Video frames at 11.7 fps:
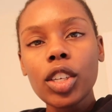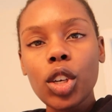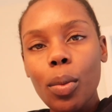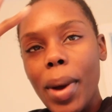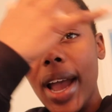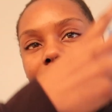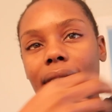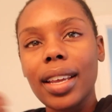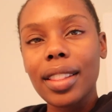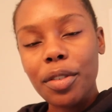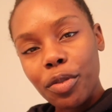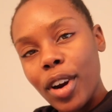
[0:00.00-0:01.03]
Don't mind
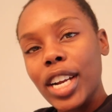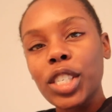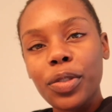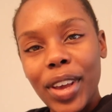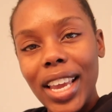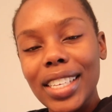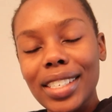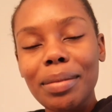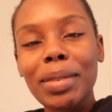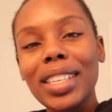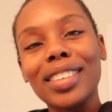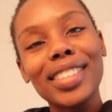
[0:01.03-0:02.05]
the fresh face. I'm
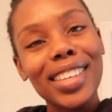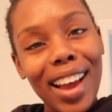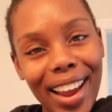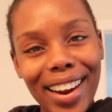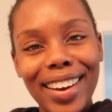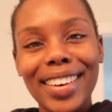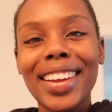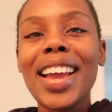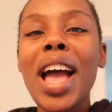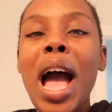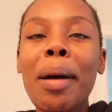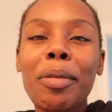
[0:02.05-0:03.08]
a little tired.
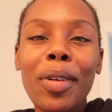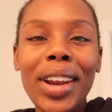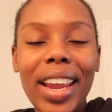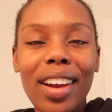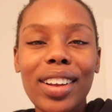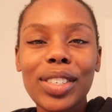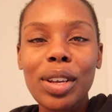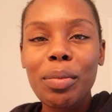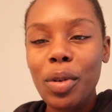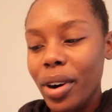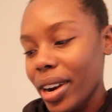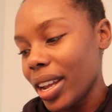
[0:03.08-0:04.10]
I've been running errands all
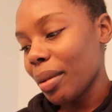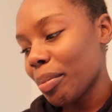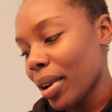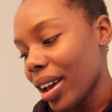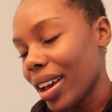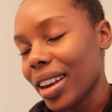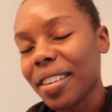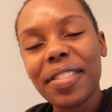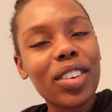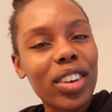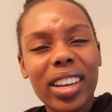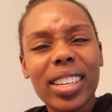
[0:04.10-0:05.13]
morning, but I
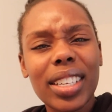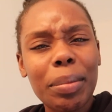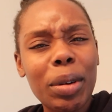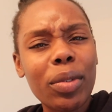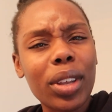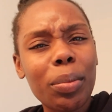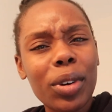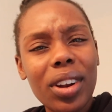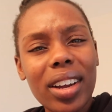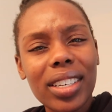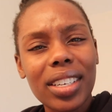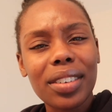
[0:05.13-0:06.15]
feel good because I've been really
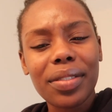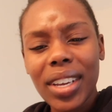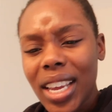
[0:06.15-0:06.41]
productive.